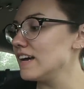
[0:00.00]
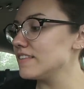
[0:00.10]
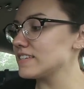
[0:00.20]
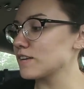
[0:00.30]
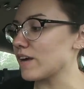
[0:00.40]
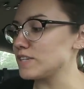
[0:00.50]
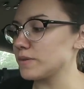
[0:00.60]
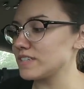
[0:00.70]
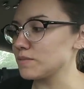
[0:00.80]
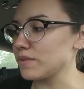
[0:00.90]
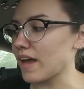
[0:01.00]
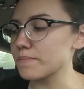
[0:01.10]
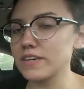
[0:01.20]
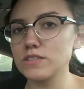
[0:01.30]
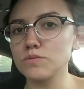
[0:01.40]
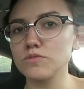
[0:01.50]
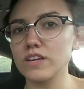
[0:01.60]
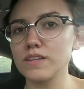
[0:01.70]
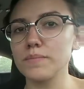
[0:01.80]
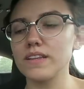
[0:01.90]
These like raspberries and blackberries from
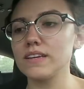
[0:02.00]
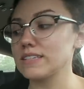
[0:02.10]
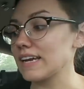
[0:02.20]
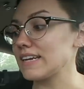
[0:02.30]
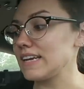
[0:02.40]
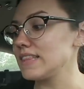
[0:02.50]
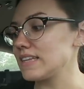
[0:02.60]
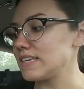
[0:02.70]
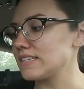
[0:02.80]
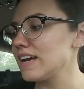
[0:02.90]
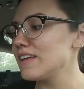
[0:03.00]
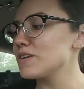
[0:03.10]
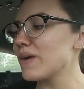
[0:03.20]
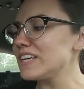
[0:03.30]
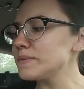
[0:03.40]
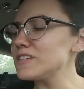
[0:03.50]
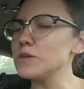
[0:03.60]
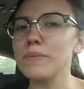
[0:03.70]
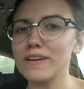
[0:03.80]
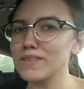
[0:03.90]
Jelly Belly because I can eat these. The raspberries
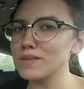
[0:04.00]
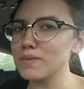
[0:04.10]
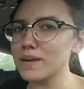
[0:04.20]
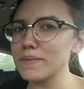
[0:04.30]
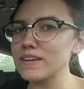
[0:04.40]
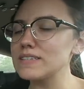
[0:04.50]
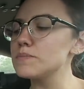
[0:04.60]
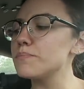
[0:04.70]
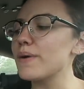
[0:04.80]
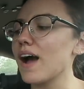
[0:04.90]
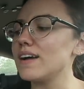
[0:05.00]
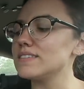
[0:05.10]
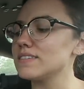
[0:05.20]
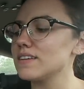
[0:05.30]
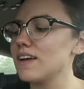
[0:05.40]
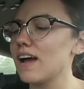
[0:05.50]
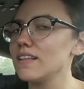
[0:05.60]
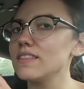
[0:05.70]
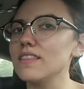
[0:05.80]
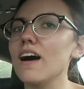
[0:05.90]
are better than the blackberries, but
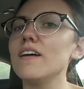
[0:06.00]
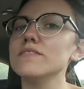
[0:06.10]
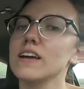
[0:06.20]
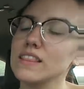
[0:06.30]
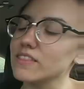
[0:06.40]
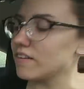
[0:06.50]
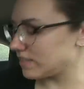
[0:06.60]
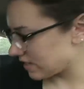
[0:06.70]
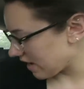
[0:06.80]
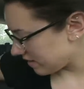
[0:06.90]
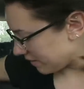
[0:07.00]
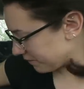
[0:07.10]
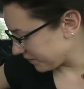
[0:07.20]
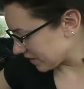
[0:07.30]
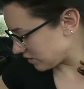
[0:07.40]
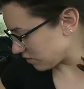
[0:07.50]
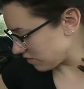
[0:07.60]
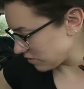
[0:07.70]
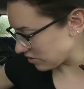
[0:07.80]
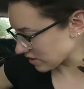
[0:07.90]
I love this candy. And so
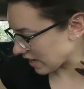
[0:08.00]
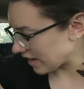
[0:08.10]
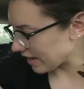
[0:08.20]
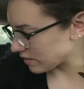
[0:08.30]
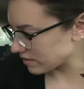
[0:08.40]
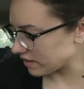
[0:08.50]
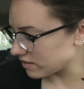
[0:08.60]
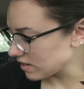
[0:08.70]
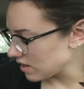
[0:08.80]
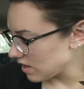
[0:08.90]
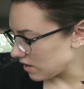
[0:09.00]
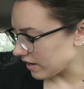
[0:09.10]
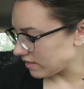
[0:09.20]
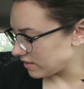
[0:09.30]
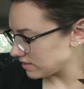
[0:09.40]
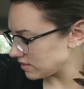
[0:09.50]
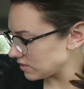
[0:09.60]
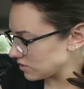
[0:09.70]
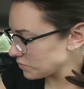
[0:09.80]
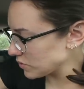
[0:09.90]
those just kind of hang out together. Okay, this
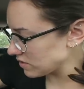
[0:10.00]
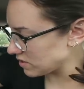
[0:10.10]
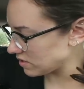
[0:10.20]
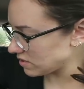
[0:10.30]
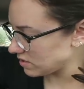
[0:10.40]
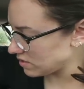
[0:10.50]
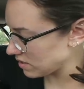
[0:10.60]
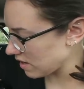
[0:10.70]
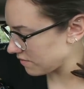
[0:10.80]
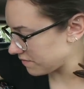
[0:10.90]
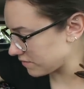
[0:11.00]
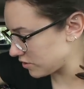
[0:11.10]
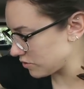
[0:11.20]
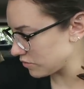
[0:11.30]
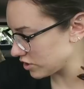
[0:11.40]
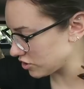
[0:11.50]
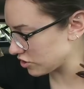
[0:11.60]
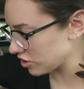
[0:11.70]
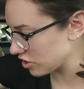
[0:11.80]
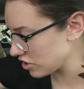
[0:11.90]
is just more stuff to
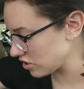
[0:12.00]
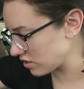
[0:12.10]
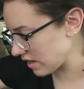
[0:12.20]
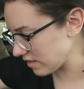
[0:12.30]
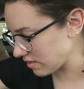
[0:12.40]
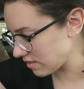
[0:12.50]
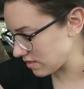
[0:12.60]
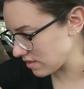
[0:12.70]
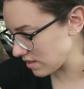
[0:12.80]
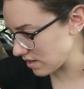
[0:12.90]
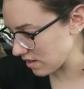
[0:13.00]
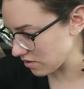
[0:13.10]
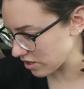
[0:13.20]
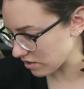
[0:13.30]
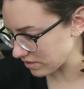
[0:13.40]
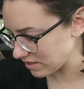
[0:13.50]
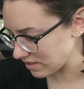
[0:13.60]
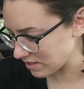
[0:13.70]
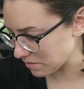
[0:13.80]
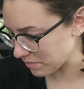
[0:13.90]
return, I think. Oh no,
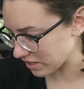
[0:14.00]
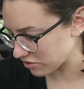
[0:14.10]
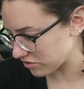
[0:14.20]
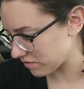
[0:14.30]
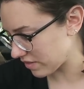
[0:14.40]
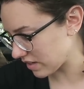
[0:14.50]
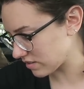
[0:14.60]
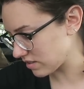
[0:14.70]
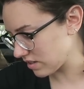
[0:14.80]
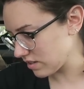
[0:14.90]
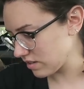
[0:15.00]
this is a mixture of things.